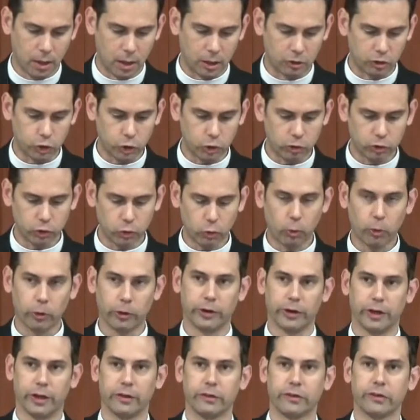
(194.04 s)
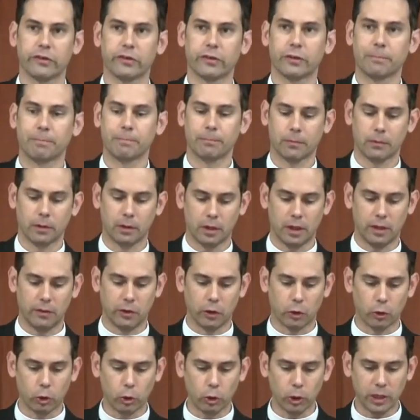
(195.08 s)
A church ordinance in
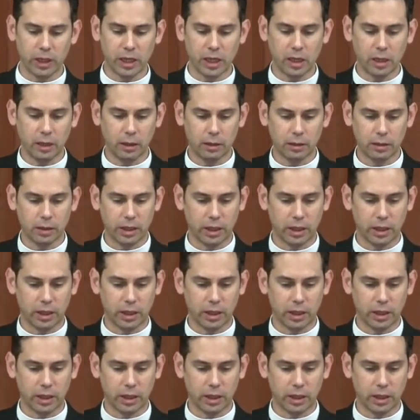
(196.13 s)
the early